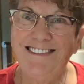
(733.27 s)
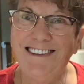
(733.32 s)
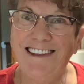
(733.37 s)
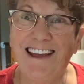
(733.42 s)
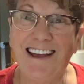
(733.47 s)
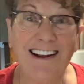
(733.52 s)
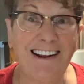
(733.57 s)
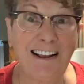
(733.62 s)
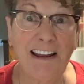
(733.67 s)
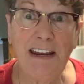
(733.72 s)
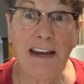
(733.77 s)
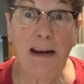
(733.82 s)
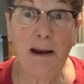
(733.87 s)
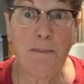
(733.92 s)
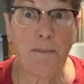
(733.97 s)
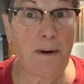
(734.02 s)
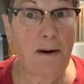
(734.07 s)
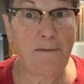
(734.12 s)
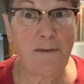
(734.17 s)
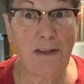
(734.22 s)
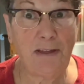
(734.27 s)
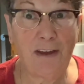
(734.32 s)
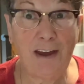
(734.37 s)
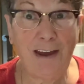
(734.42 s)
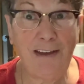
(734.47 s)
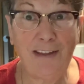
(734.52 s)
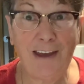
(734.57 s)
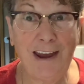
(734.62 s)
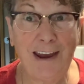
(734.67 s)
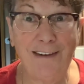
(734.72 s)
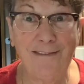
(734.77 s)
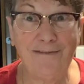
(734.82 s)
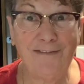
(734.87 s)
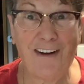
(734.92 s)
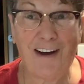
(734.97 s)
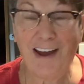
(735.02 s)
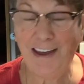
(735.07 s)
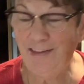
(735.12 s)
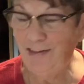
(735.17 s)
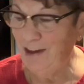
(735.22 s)
and clean up everything they can
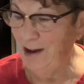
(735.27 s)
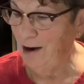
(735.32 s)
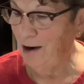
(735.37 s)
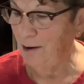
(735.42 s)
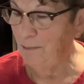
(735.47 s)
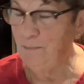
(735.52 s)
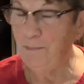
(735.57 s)
find there